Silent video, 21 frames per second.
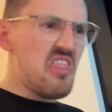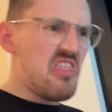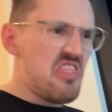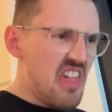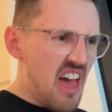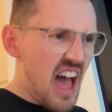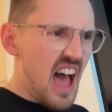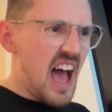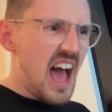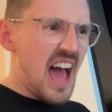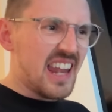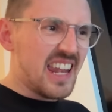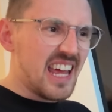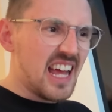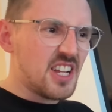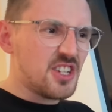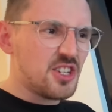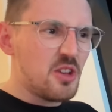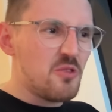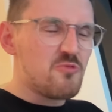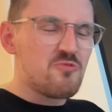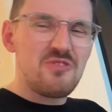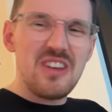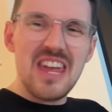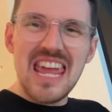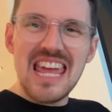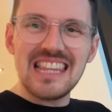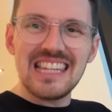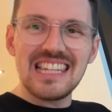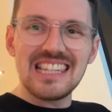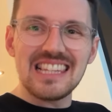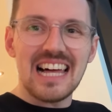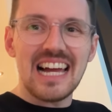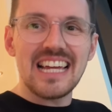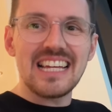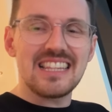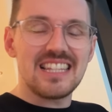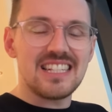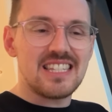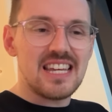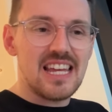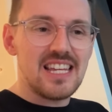That, and I actually really like
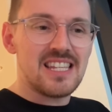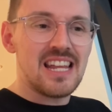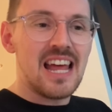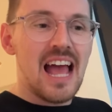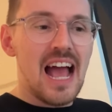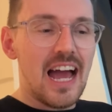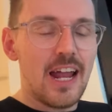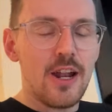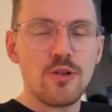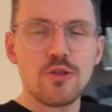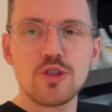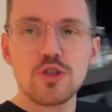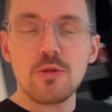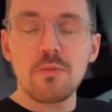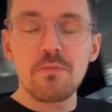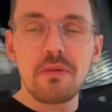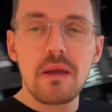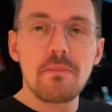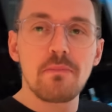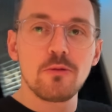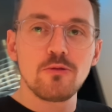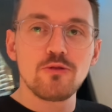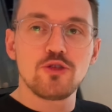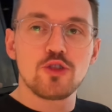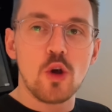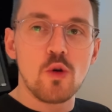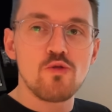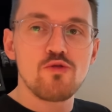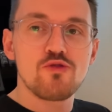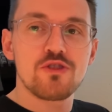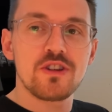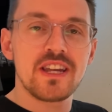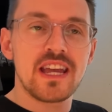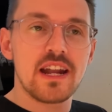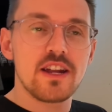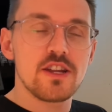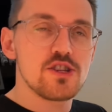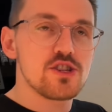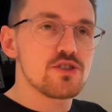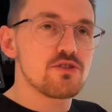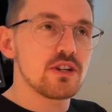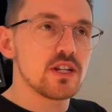the taste. I know some people don't drink
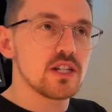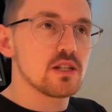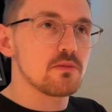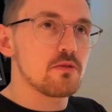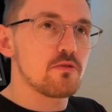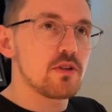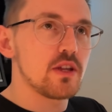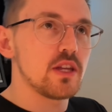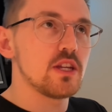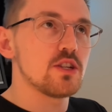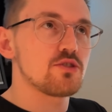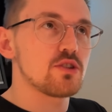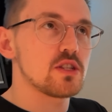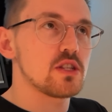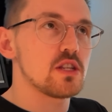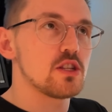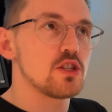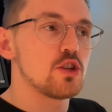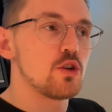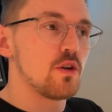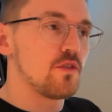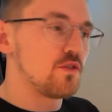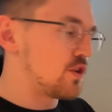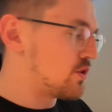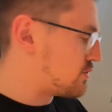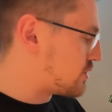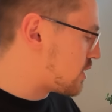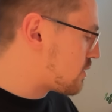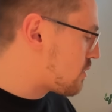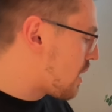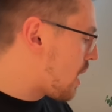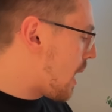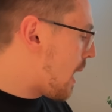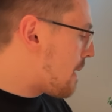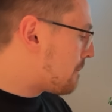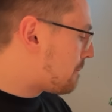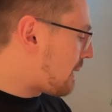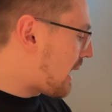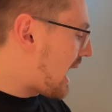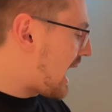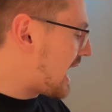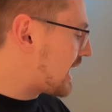energy drinks. I'd be really interested to know if you do.
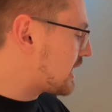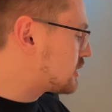But I